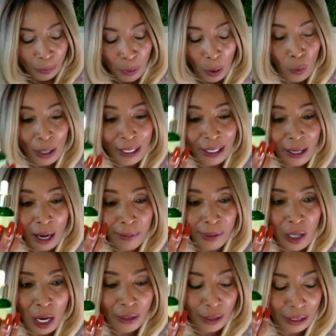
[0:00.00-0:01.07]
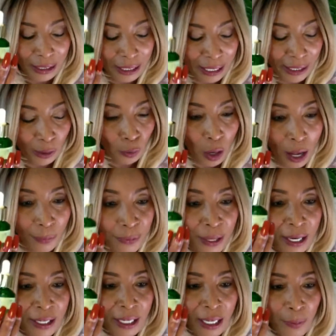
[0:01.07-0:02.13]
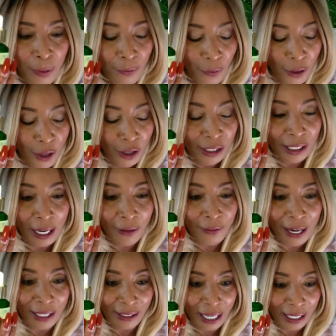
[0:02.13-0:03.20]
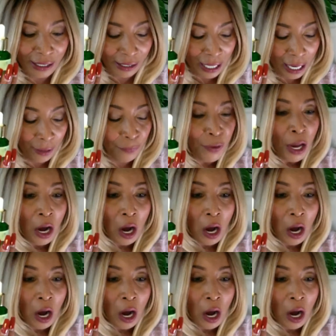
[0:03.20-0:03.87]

But when it comes on to this one, keep it for yourself, as I said,